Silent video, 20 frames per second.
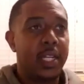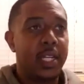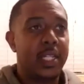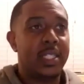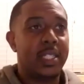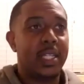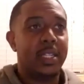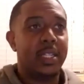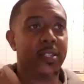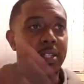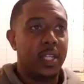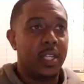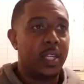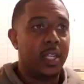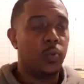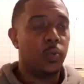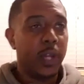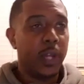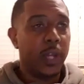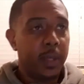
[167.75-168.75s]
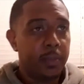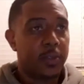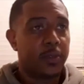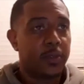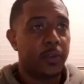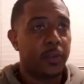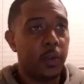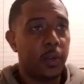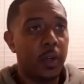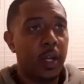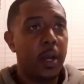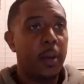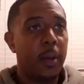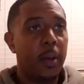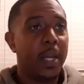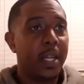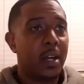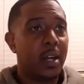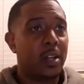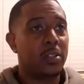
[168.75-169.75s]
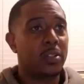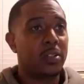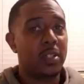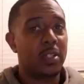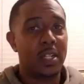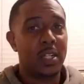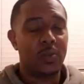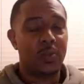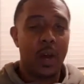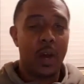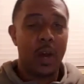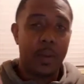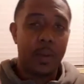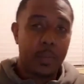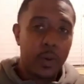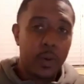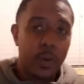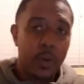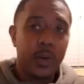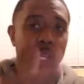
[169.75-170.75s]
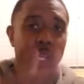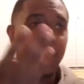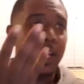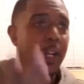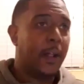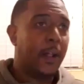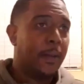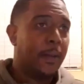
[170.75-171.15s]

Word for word: He says he reaps fruit, but he also does what? Pruning.